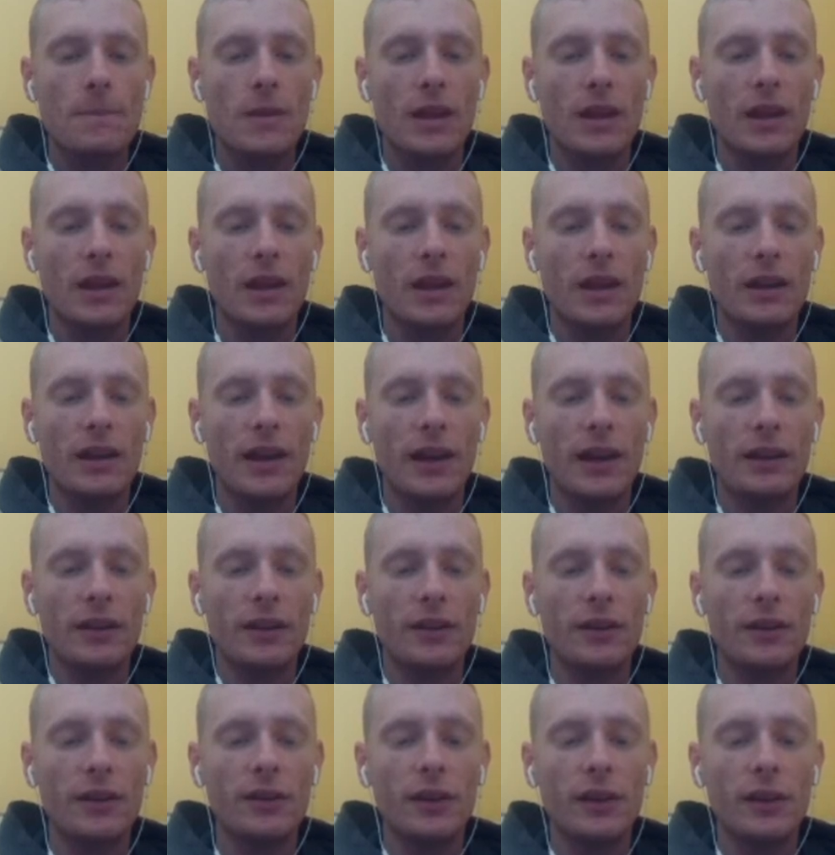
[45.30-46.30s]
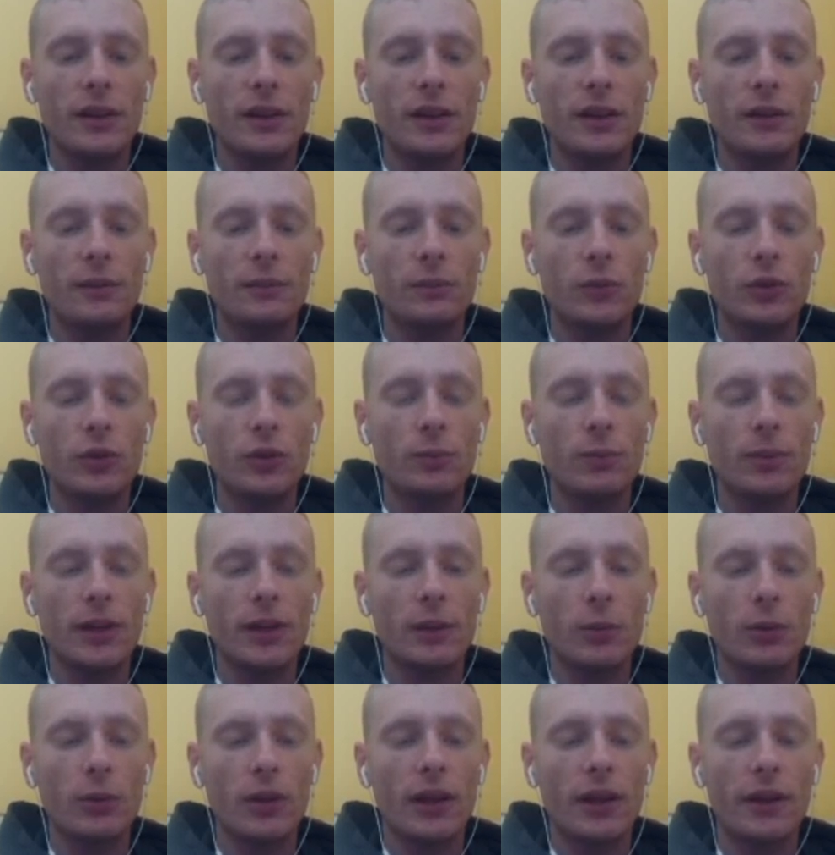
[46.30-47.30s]
It added new
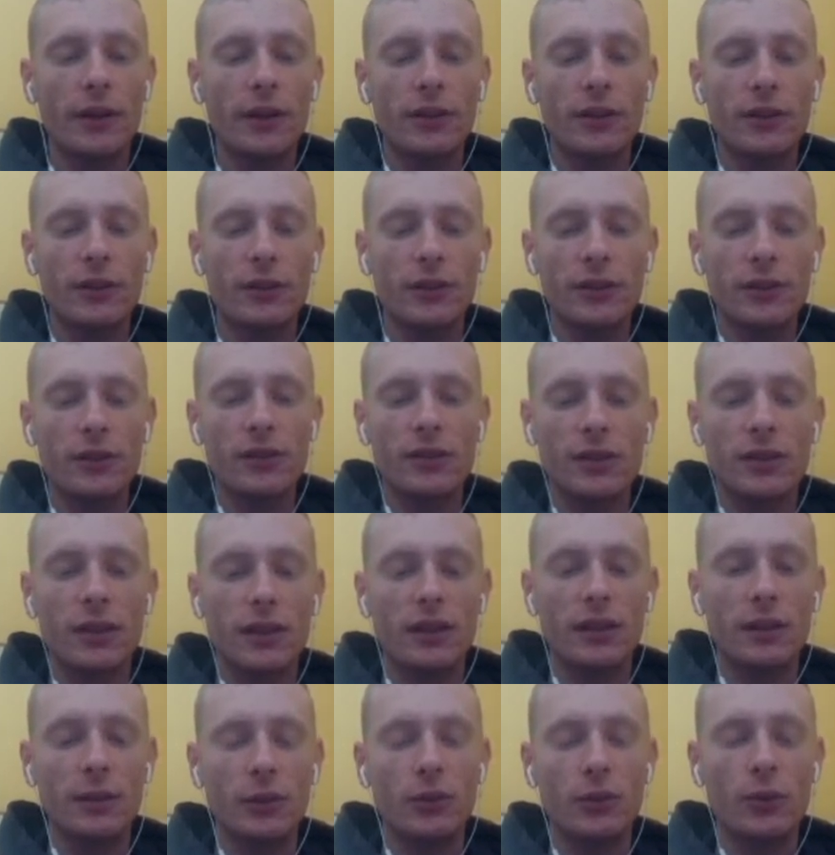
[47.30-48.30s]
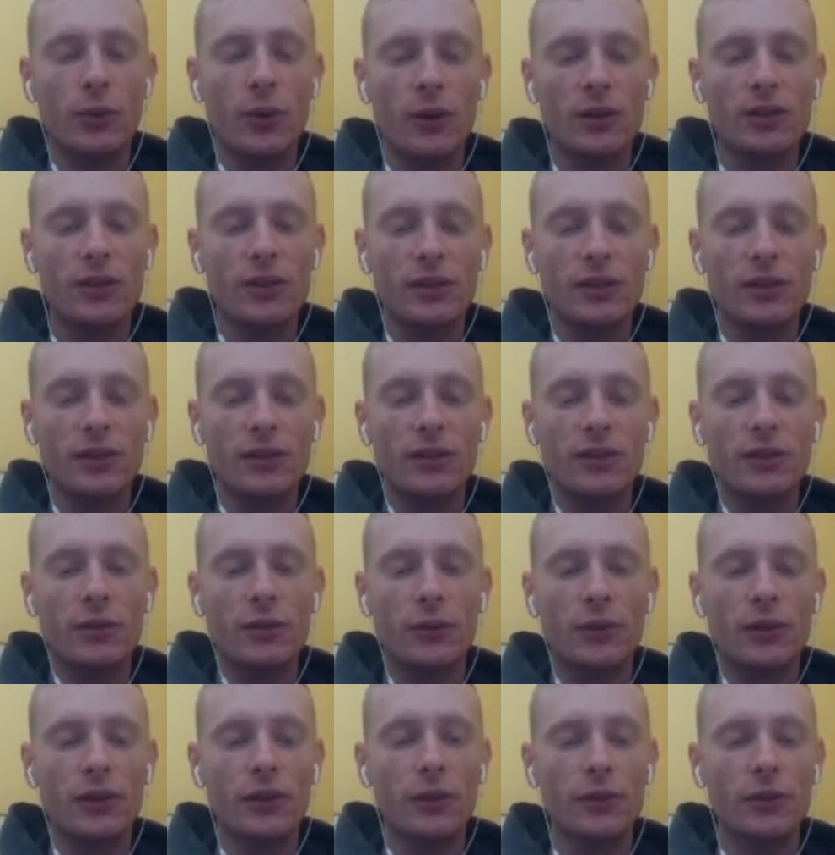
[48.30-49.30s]
playable characters, new courses,
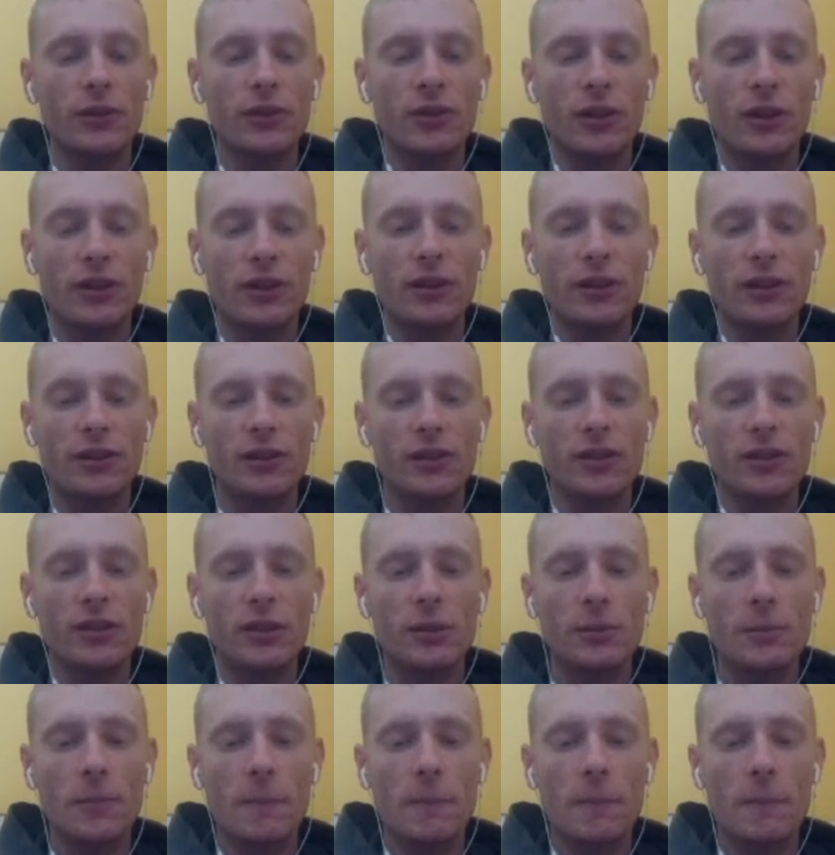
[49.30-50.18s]
30 new stars.